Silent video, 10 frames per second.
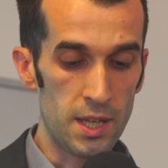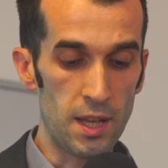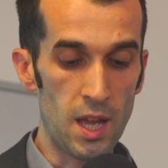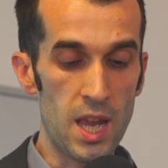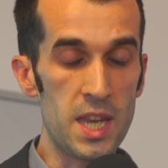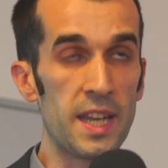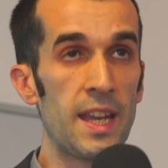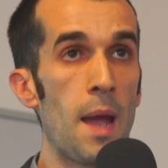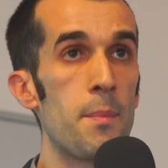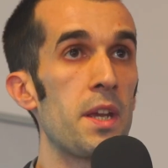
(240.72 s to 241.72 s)
the
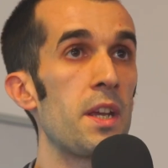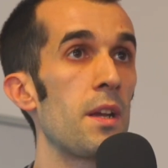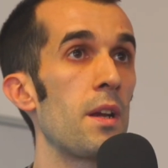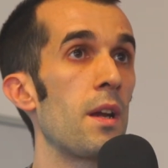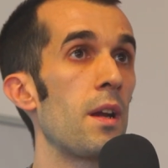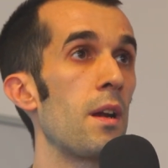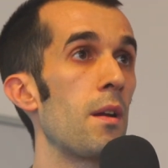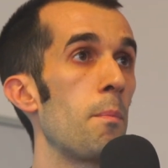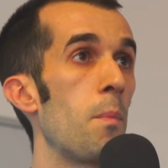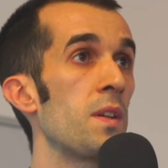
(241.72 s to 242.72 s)
coming
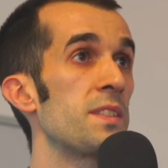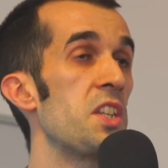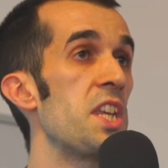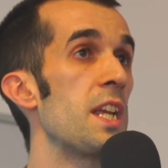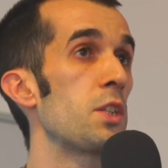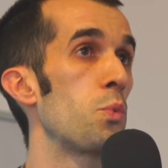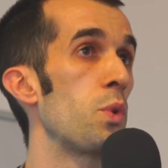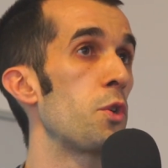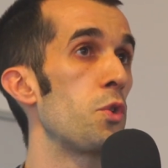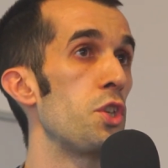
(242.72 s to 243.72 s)
months and years, we
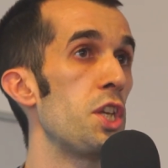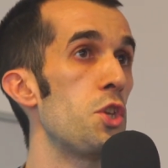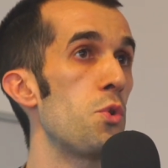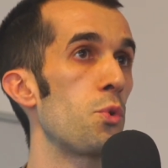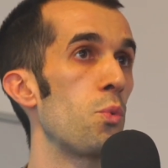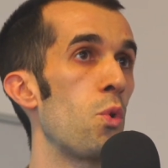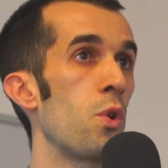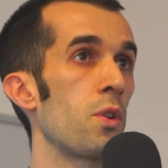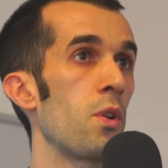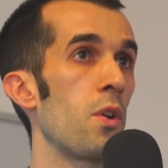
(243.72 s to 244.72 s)
will continue to
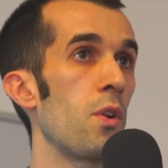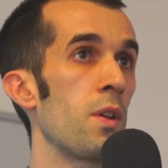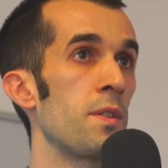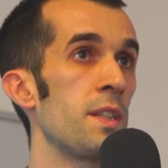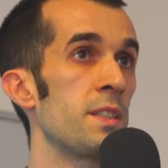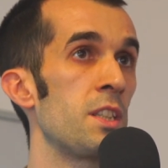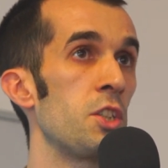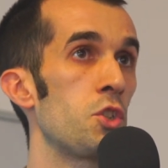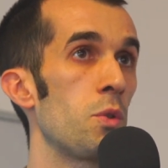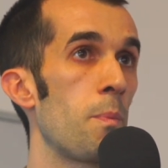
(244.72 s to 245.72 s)
work on this
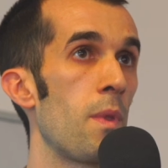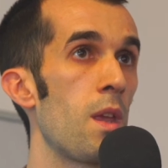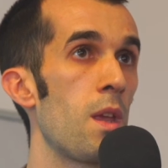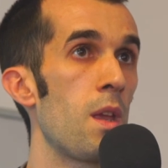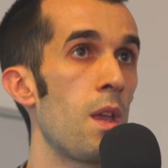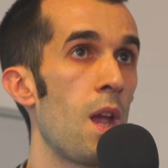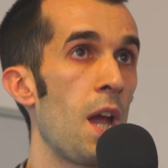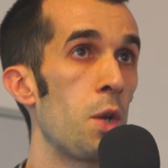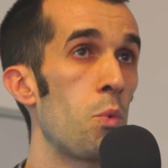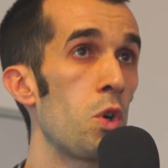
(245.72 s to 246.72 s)
issue.
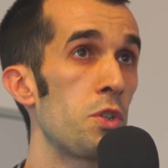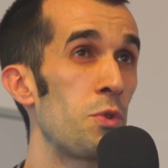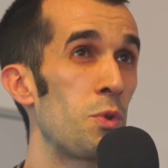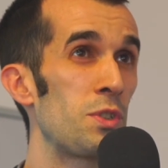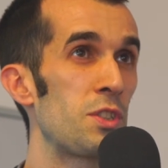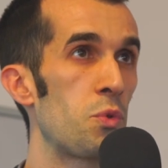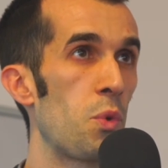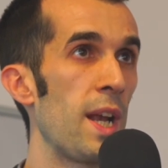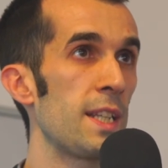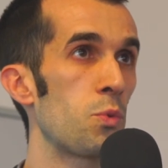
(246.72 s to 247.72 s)
And I want to
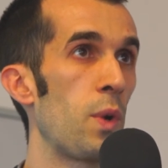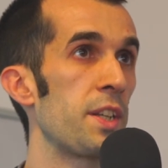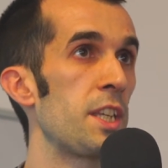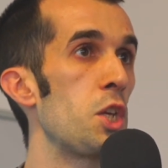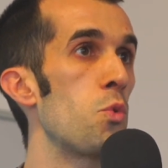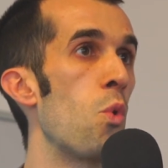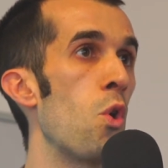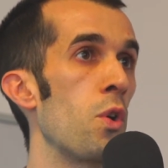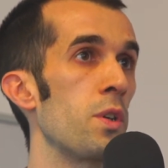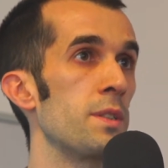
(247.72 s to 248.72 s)
stress one key
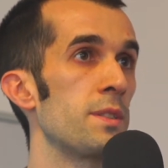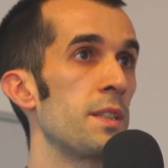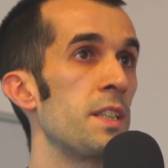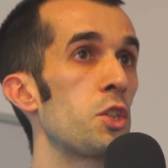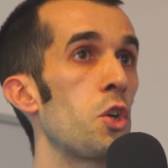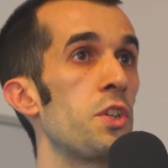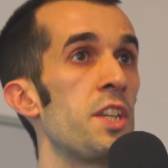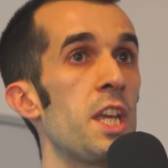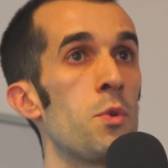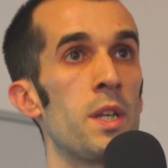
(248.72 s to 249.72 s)
word, that is
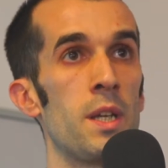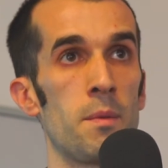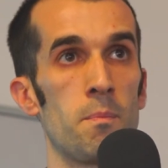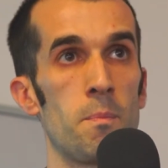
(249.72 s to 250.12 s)
continuity.